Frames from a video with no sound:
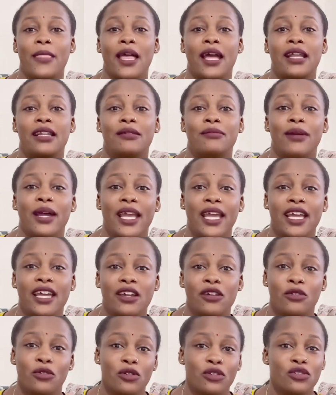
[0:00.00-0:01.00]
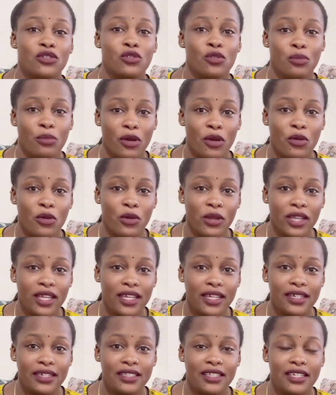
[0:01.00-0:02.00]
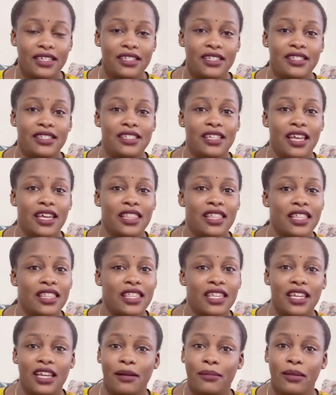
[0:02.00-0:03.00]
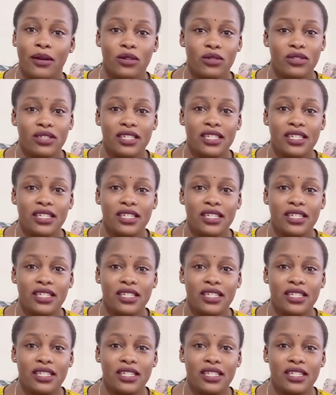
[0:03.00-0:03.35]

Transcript: and my hair grows super quick. That is the other thing about